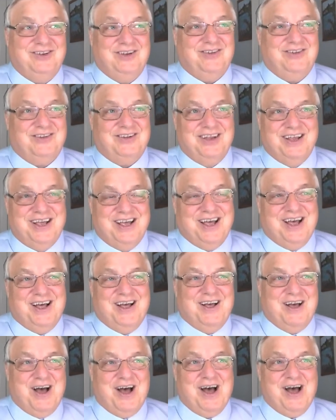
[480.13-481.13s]
of just,
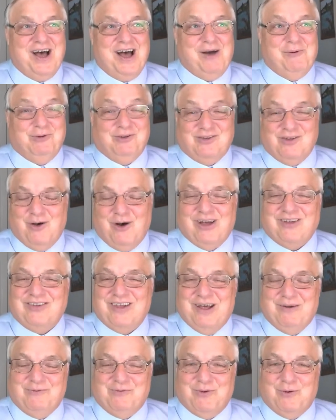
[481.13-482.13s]
I was
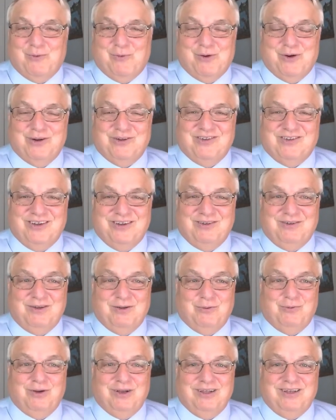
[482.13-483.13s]
lost for words
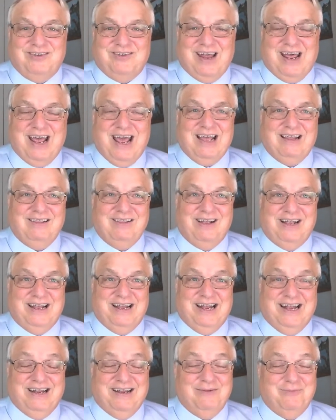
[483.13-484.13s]
to really say,
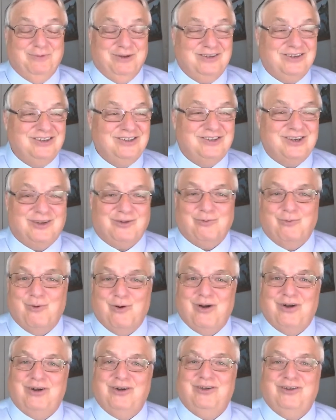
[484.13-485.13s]
hey, and it wasn't just
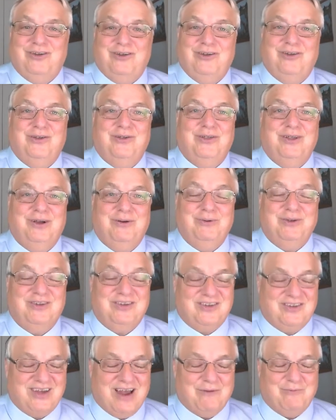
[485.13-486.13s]
one or two, it was
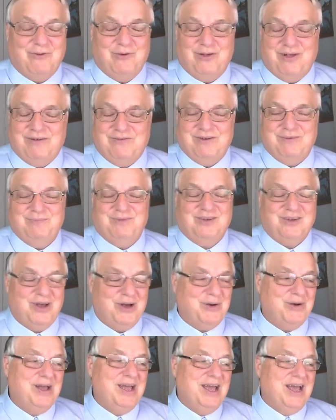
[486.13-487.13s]
several of them.
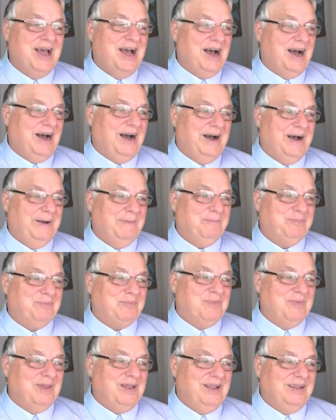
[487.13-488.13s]
So
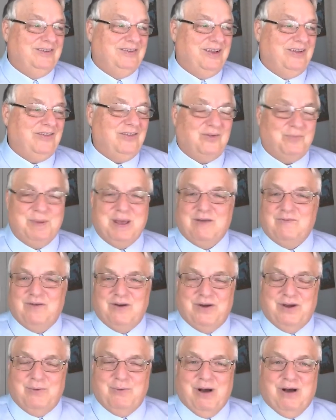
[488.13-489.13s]
doesn't speak
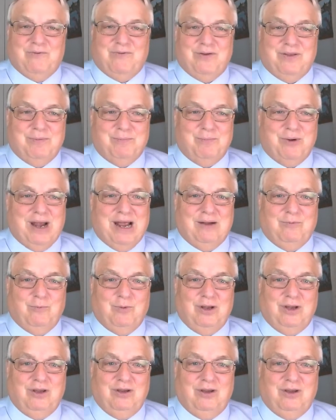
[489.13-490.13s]
very well for the brand
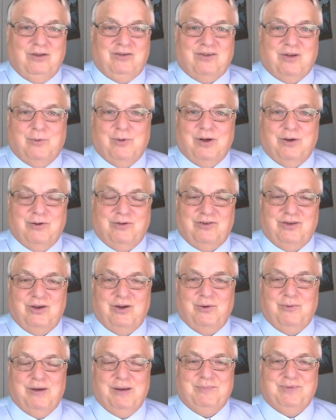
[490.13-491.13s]
when someone goes to
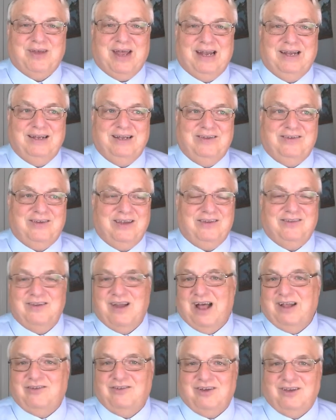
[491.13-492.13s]
your website and it says
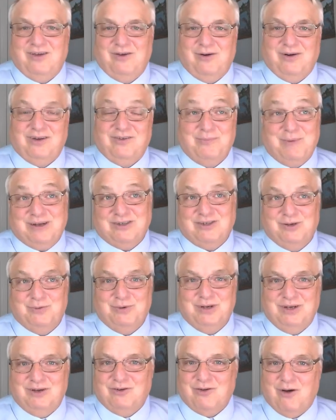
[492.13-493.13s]
not secure, especially
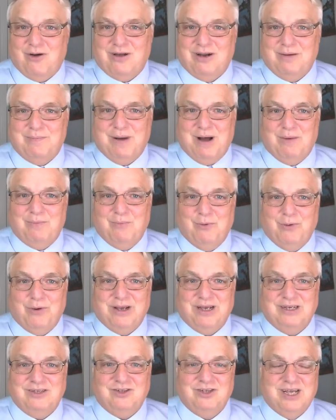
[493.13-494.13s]
when you're talking about
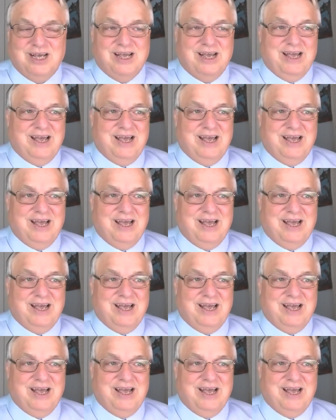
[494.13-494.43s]
mortgage.